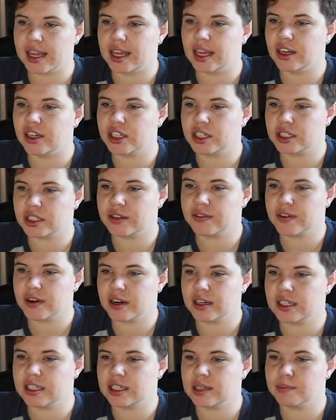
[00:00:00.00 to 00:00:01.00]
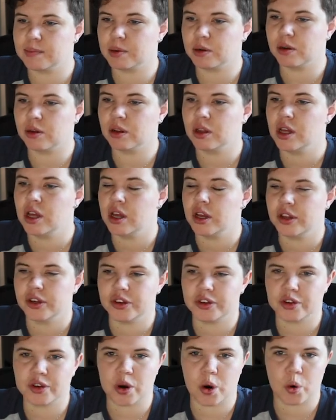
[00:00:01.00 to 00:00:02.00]
in just a very simple
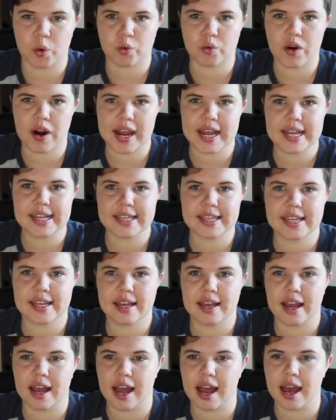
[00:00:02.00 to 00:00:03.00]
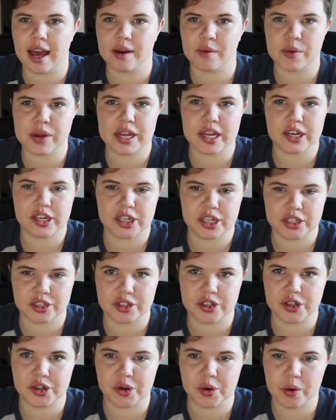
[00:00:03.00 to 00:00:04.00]
go right, and we can just
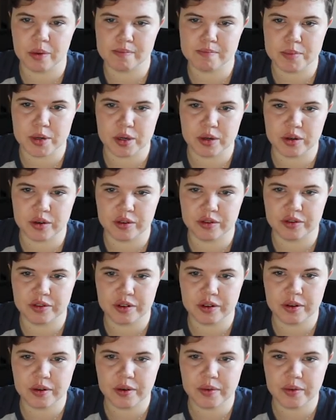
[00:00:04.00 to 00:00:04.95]
do move